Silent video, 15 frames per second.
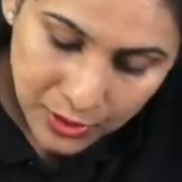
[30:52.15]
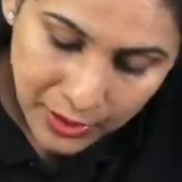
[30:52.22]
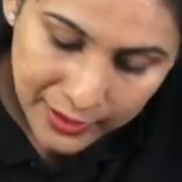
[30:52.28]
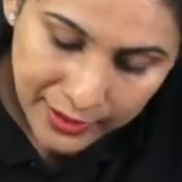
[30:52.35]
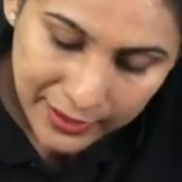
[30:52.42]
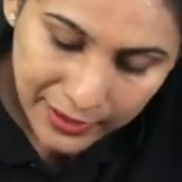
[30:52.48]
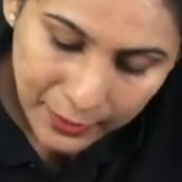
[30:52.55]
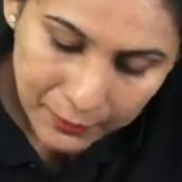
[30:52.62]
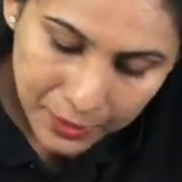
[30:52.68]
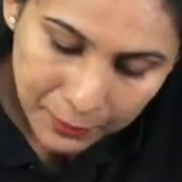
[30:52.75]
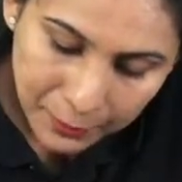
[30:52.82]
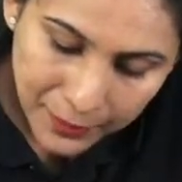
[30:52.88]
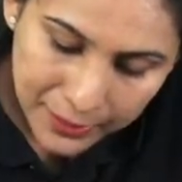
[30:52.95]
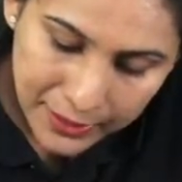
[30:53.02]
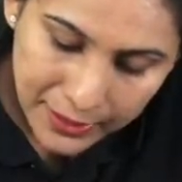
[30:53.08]
again I am
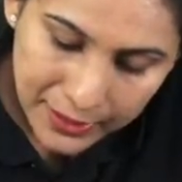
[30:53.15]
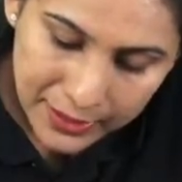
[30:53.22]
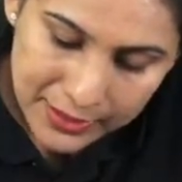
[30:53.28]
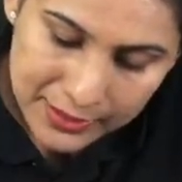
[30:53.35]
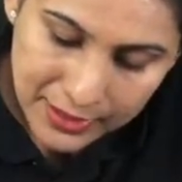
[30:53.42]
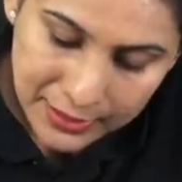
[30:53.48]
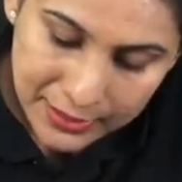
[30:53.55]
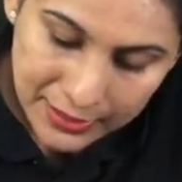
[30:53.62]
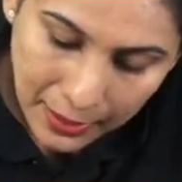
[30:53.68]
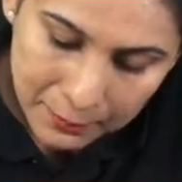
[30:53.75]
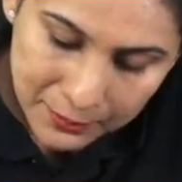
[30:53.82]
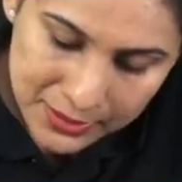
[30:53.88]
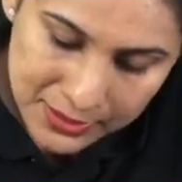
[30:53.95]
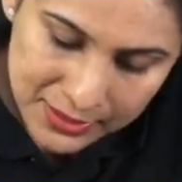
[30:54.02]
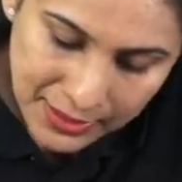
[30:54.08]
repeating, is a
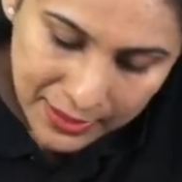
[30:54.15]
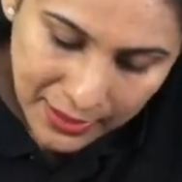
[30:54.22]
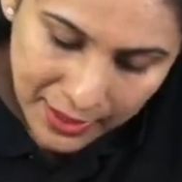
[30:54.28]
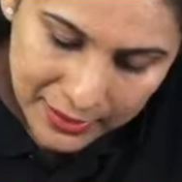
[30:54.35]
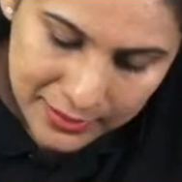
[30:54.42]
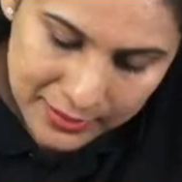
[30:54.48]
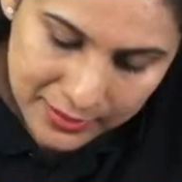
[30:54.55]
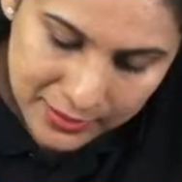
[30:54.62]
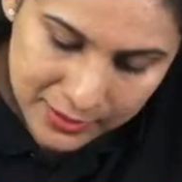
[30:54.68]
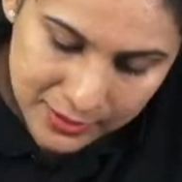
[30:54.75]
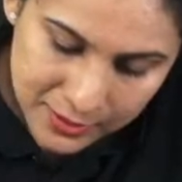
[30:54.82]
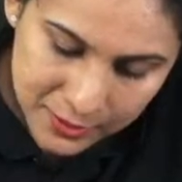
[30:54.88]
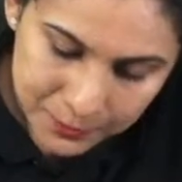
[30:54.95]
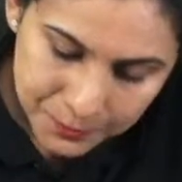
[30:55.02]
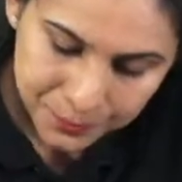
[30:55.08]
Grumman's
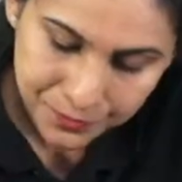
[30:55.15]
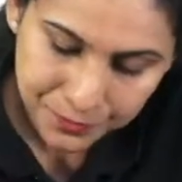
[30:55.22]
analysis.